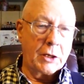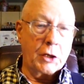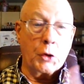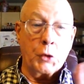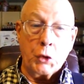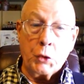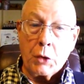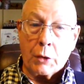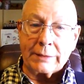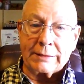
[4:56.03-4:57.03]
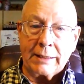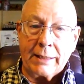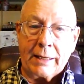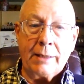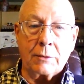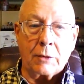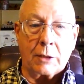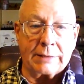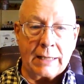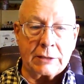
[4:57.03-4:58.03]
New York City,
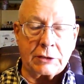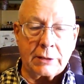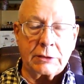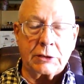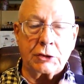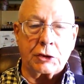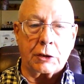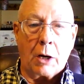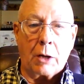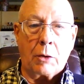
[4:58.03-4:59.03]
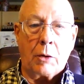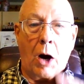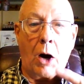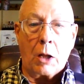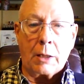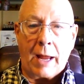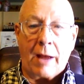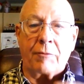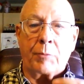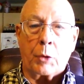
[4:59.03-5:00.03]
Los Angeles, Chicago all
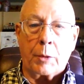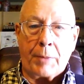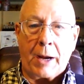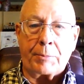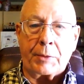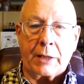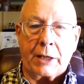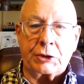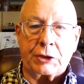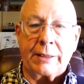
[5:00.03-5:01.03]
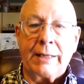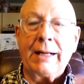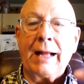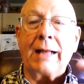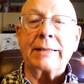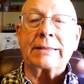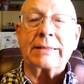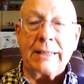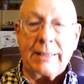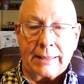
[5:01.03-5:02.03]
have more population as
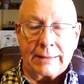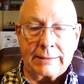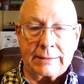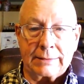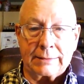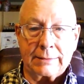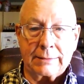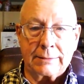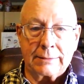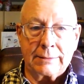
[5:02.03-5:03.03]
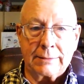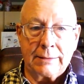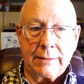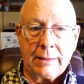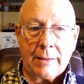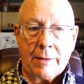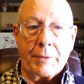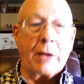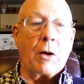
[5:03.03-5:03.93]
cities than